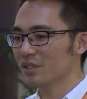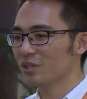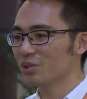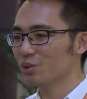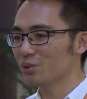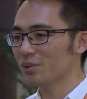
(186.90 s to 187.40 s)

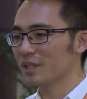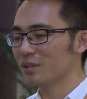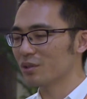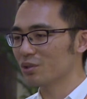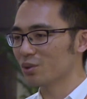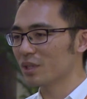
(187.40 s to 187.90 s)
process of
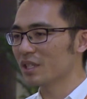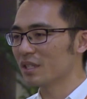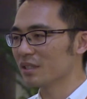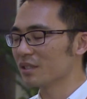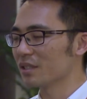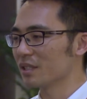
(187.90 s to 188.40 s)

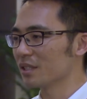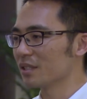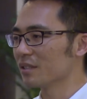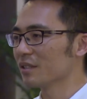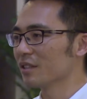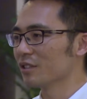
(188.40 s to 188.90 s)
entrepreneurship
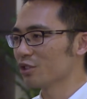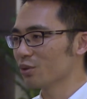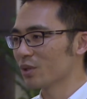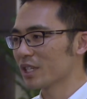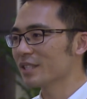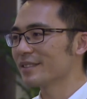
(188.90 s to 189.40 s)
is just
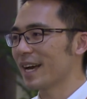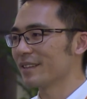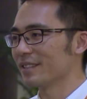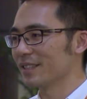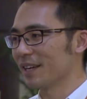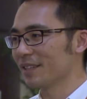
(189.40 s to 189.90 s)
like riding
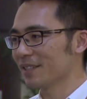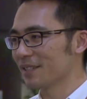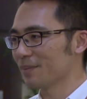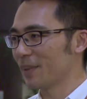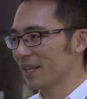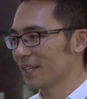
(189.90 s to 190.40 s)
a roller
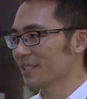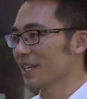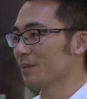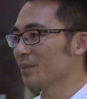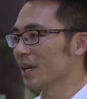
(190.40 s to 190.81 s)
coaster.